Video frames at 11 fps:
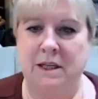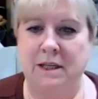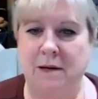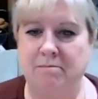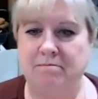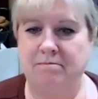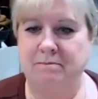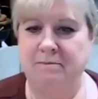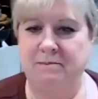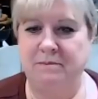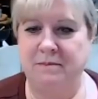Yep.
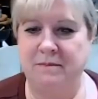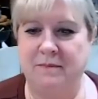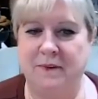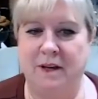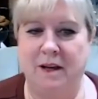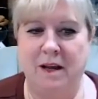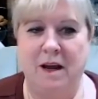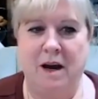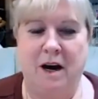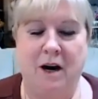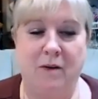
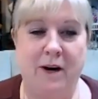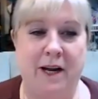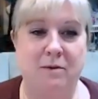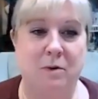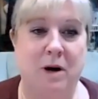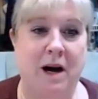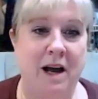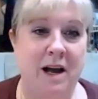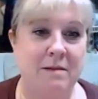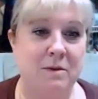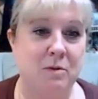All right. Well, I
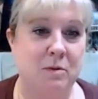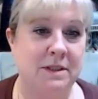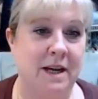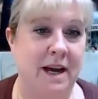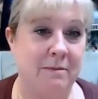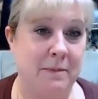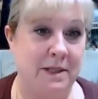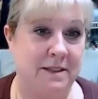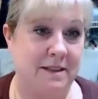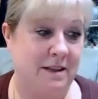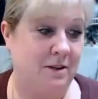am going to have
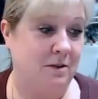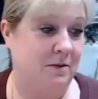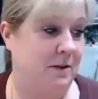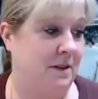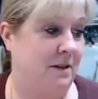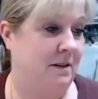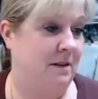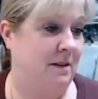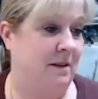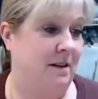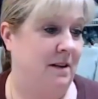myself
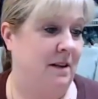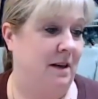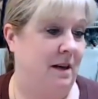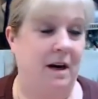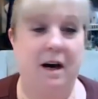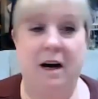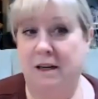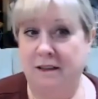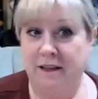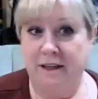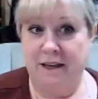a
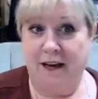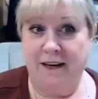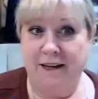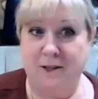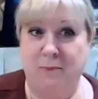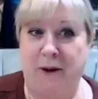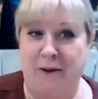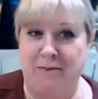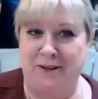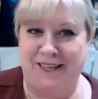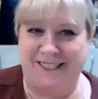clean Diet Dr.
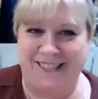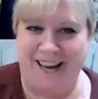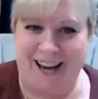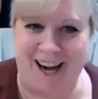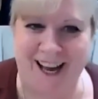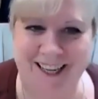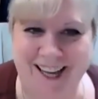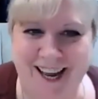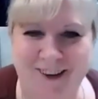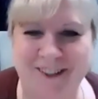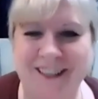Pepper that's not hot
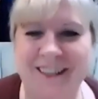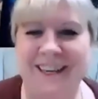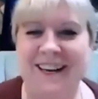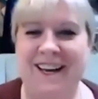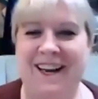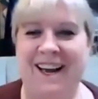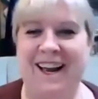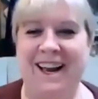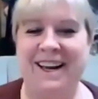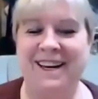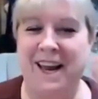now
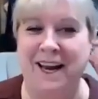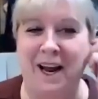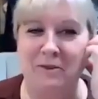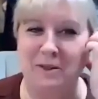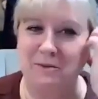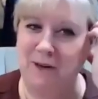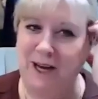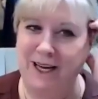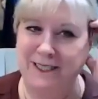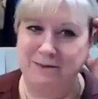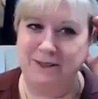and hang out with my
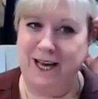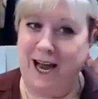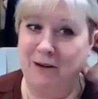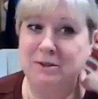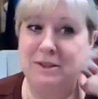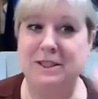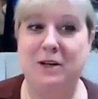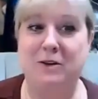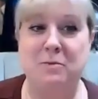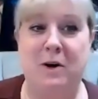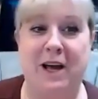husband. I will see y'all
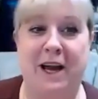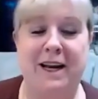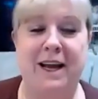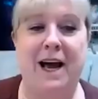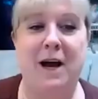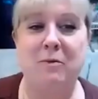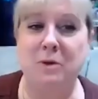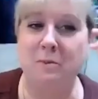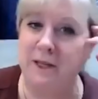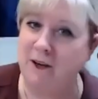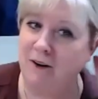tomorrow night. I will
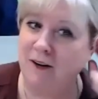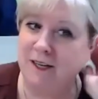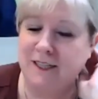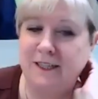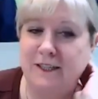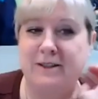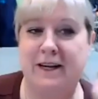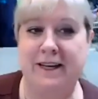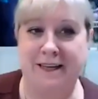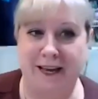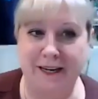be on here
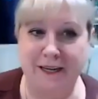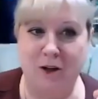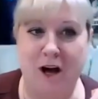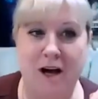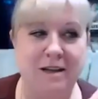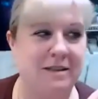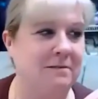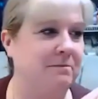at 9 o'clock,